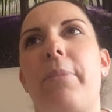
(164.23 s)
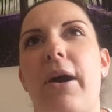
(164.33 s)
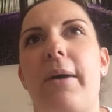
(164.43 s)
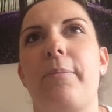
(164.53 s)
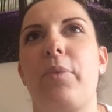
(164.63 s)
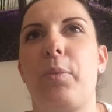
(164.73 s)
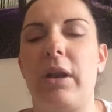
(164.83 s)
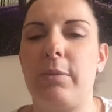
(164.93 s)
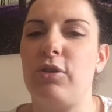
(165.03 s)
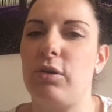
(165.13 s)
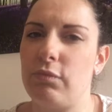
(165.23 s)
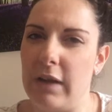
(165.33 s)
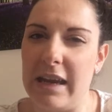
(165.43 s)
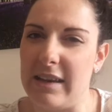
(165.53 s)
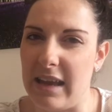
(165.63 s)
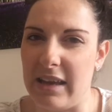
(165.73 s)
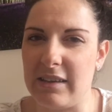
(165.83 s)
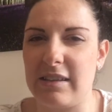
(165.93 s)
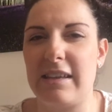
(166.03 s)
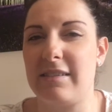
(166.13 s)
But when I'm doing
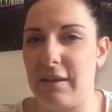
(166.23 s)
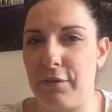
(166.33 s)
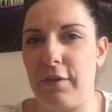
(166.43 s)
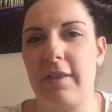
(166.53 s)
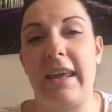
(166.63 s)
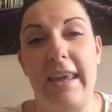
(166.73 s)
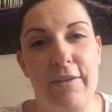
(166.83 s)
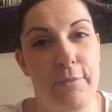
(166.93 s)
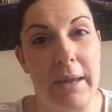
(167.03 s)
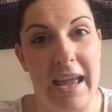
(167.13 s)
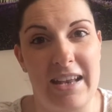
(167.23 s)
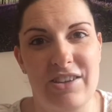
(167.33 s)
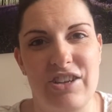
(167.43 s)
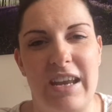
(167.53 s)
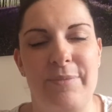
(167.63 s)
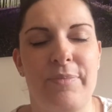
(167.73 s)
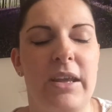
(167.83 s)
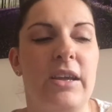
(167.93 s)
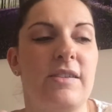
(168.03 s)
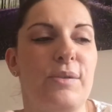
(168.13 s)
readings, it's different. They give me energy.
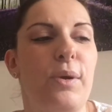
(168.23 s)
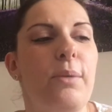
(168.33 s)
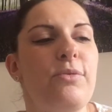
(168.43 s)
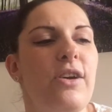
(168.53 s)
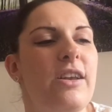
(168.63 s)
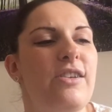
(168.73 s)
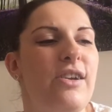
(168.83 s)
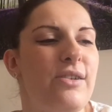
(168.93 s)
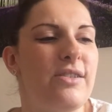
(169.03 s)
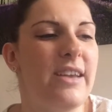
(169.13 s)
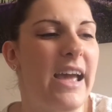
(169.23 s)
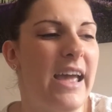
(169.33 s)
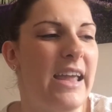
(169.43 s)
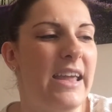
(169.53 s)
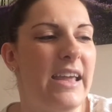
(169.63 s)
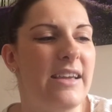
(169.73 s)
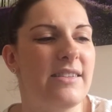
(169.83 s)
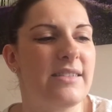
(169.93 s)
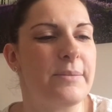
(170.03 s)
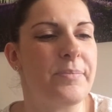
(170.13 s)
So what I'm trying to do today
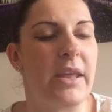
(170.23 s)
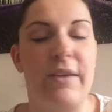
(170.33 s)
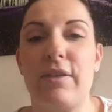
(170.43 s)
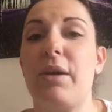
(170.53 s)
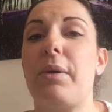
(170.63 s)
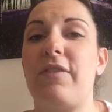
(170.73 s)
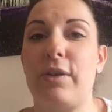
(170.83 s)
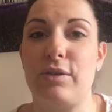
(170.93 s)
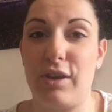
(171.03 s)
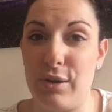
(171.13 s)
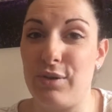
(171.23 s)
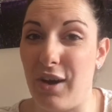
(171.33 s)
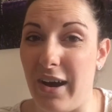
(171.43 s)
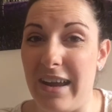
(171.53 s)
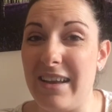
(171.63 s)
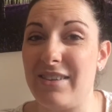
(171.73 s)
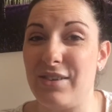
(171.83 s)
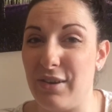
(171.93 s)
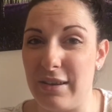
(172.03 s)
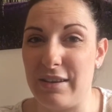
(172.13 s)
is, even though I feel too tired
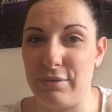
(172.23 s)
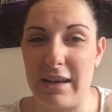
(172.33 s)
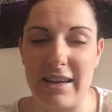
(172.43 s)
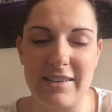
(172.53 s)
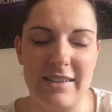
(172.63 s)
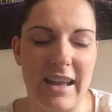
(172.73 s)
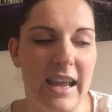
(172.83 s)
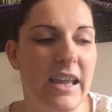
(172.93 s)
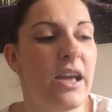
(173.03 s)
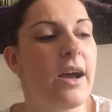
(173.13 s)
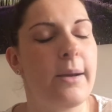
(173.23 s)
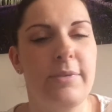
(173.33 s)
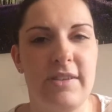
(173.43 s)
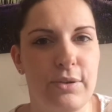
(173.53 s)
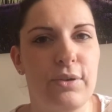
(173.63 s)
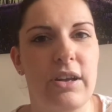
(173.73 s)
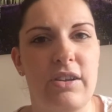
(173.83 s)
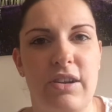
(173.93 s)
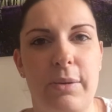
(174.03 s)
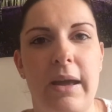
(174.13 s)
to do this reading today, I'm still going
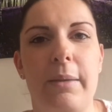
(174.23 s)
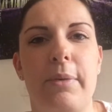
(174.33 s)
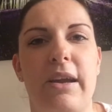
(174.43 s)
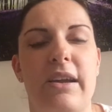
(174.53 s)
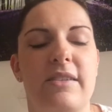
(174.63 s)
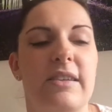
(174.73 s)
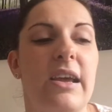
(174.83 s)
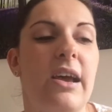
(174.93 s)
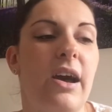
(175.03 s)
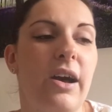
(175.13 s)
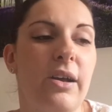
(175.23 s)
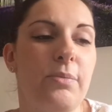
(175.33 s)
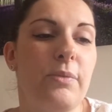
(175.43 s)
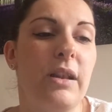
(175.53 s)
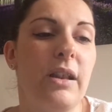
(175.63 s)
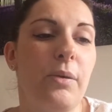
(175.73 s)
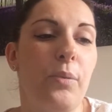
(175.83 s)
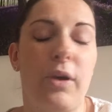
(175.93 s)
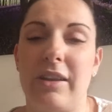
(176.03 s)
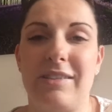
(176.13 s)
to do it because I
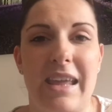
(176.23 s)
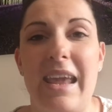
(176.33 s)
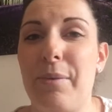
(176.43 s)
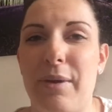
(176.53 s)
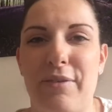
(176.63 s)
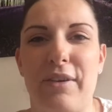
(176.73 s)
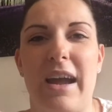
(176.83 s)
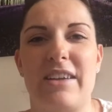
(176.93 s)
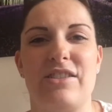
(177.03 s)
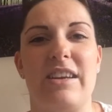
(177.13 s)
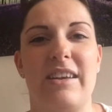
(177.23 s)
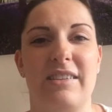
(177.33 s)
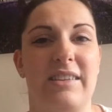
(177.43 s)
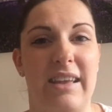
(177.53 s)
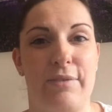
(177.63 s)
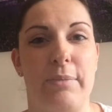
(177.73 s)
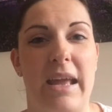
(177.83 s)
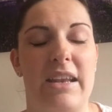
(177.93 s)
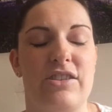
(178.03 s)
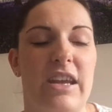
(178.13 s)
want to see whether it actually does give
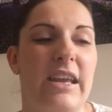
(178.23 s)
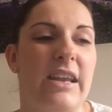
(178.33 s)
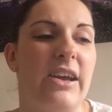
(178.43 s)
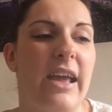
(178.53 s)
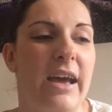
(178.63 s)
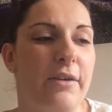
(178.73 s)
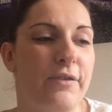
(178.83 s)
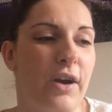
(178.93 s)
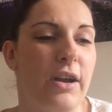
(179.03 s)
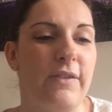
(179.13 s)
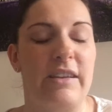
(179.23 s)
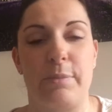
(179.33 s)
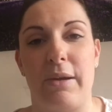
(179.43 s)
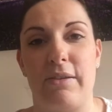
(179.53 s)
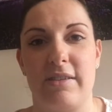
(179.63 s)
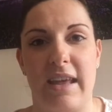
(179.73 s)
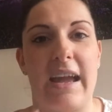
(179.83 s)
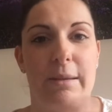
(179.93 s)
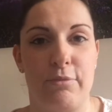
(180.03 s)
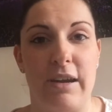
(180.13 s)
me energy. And I have kind of experienced
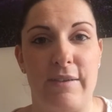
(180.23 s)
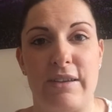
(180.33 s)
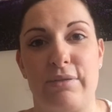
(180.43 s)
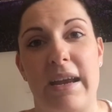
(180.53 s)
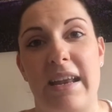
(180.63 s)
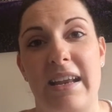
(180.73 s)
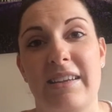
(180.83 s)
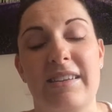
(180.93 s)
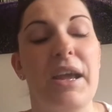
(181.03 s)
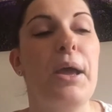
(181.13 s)
that in previous readings.